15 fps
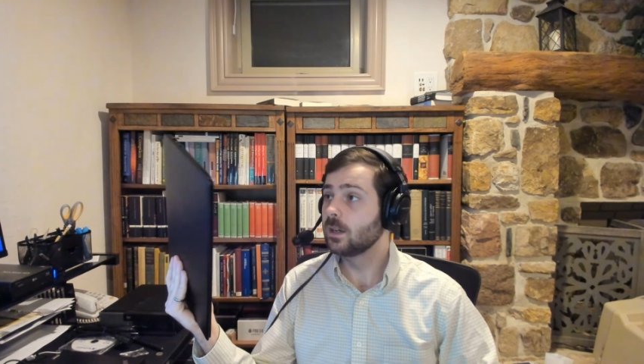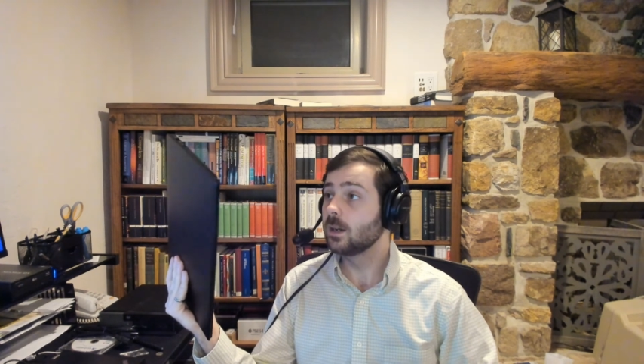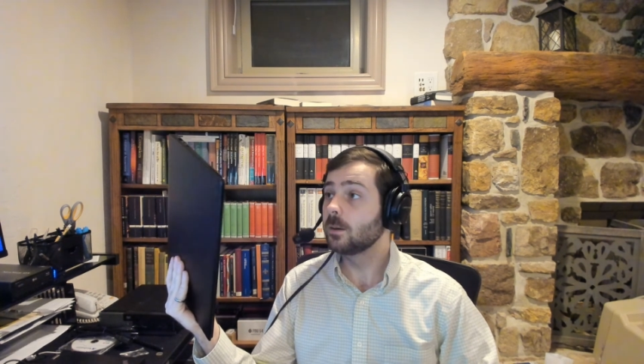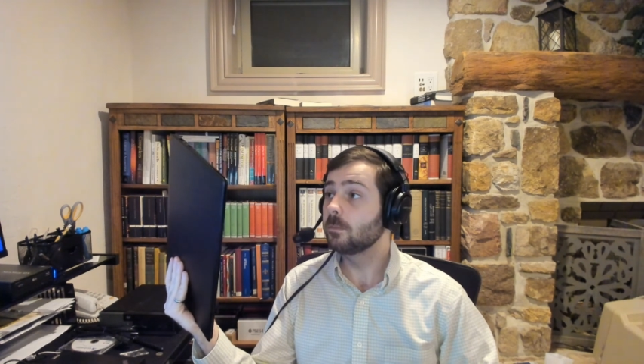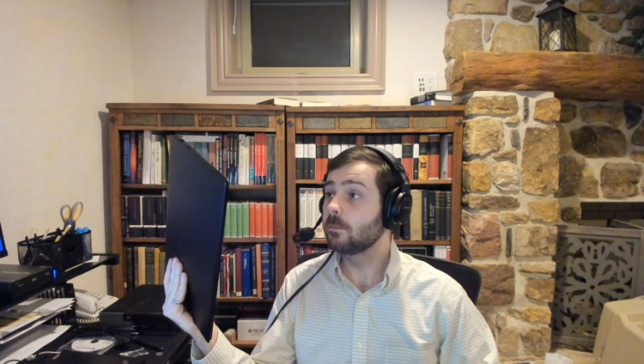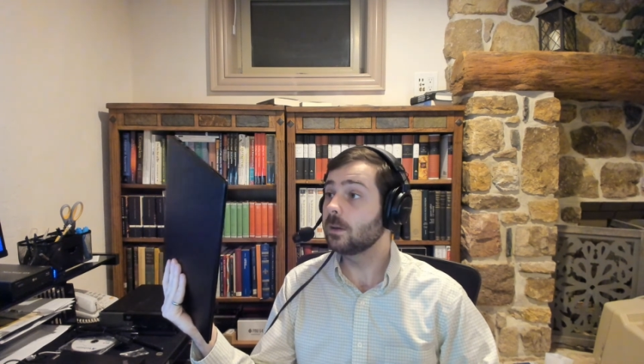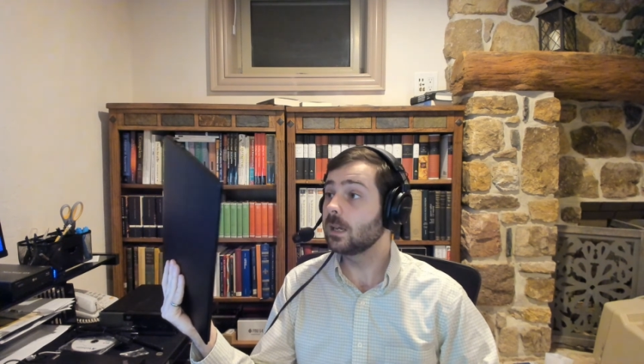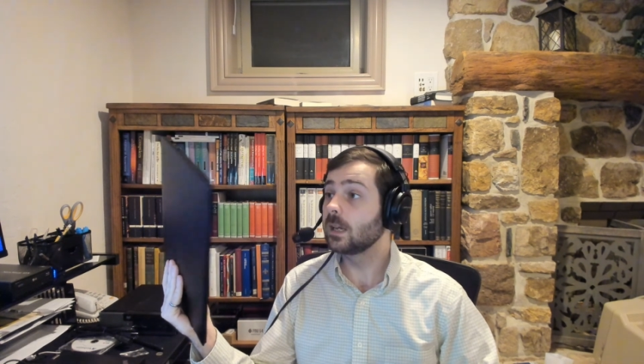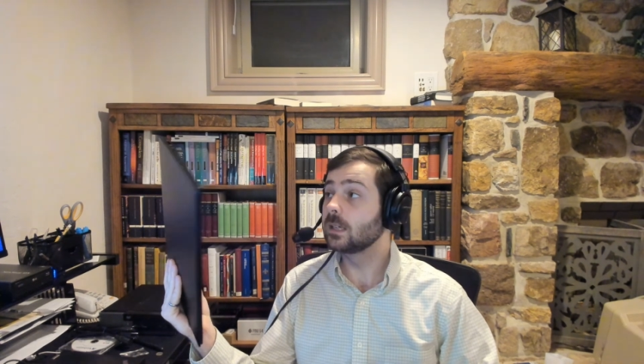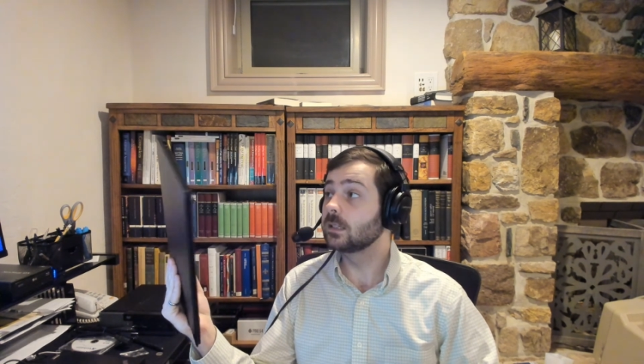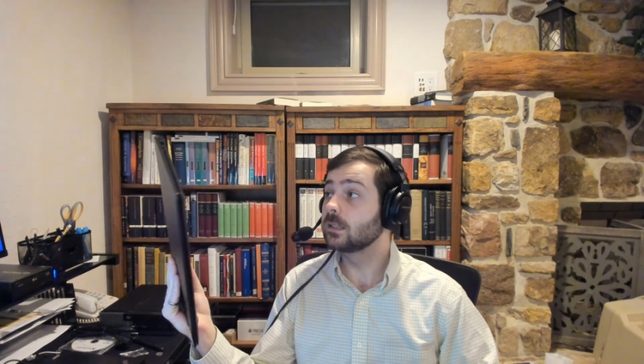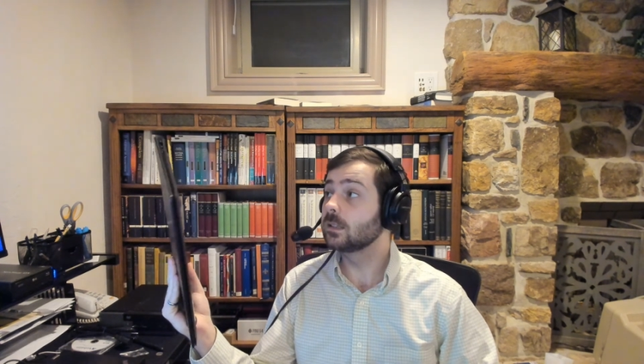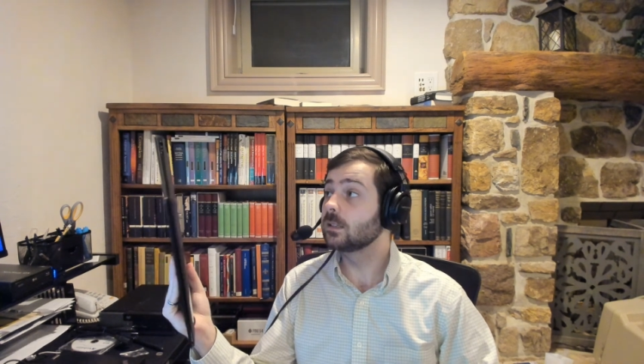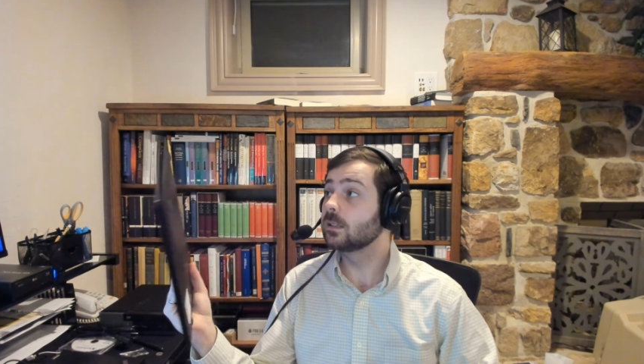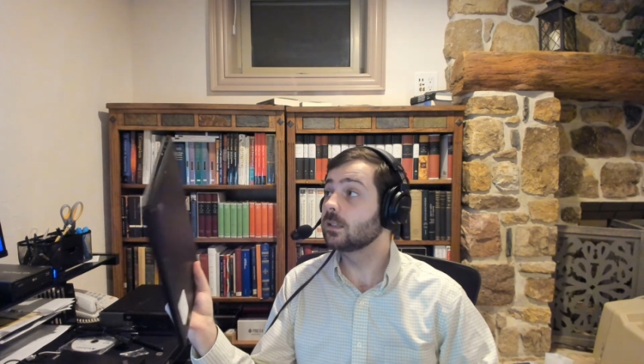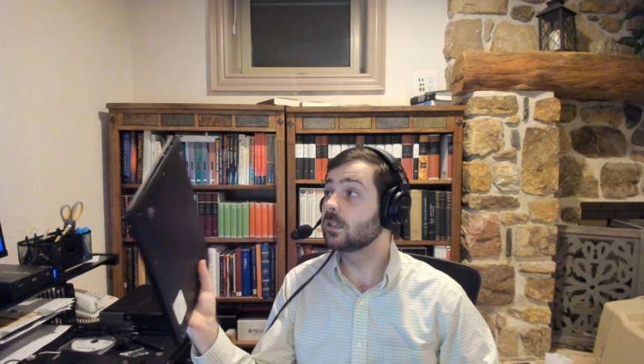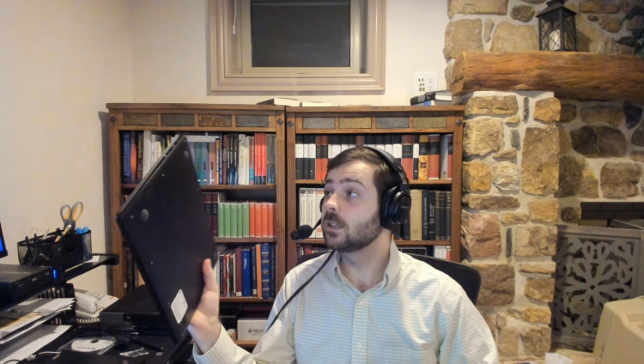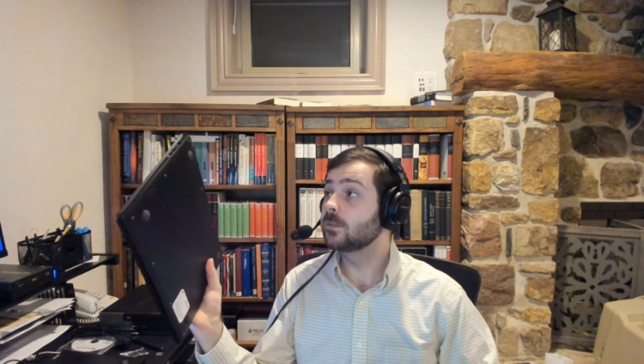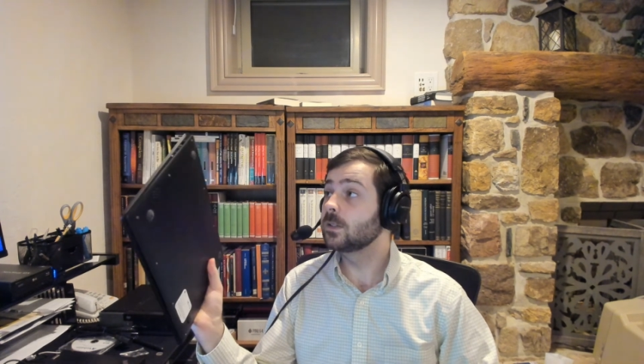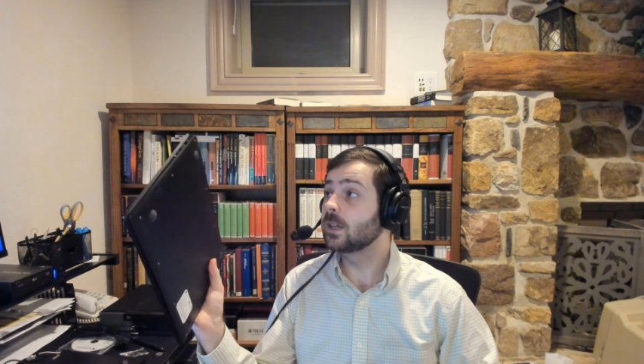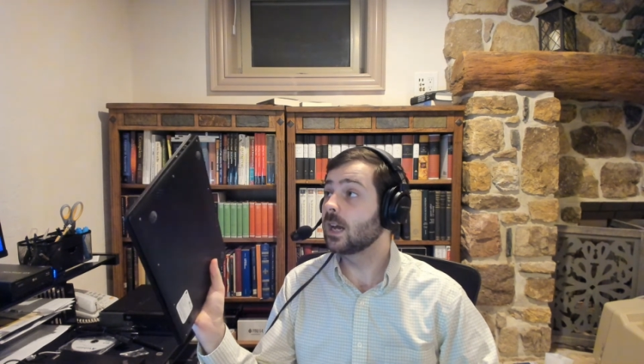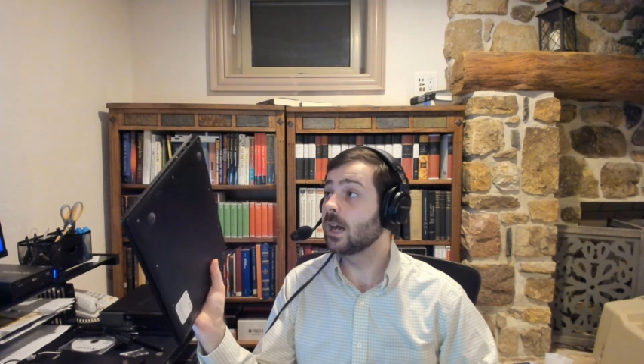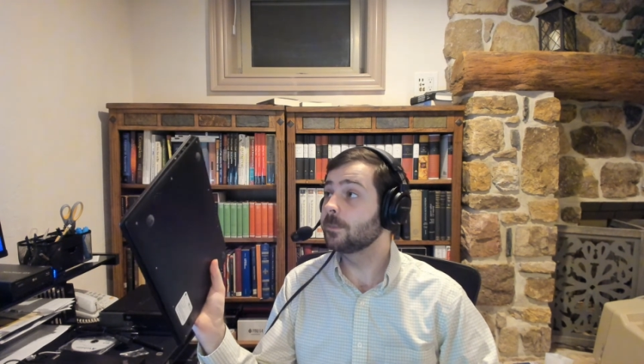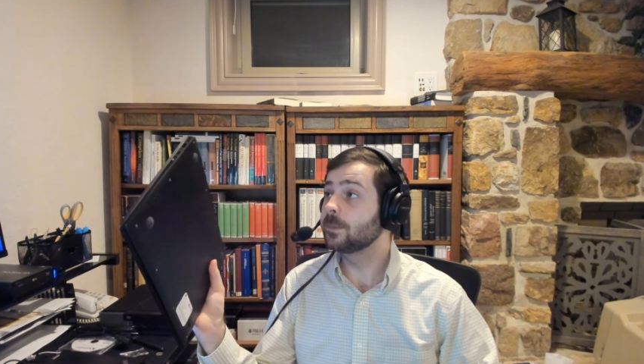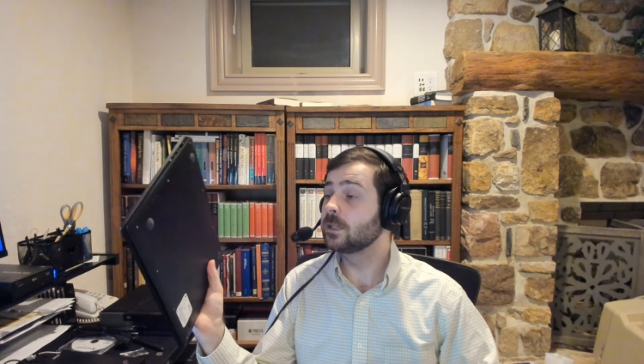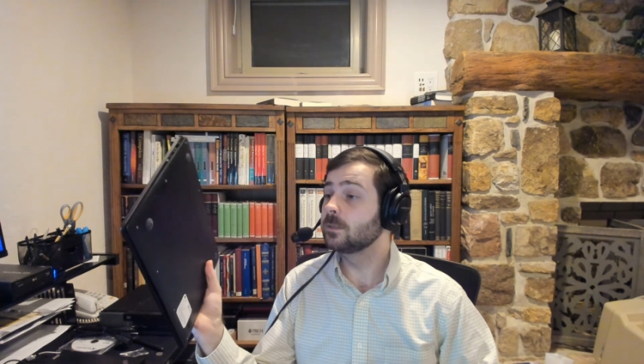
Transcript: But if you happen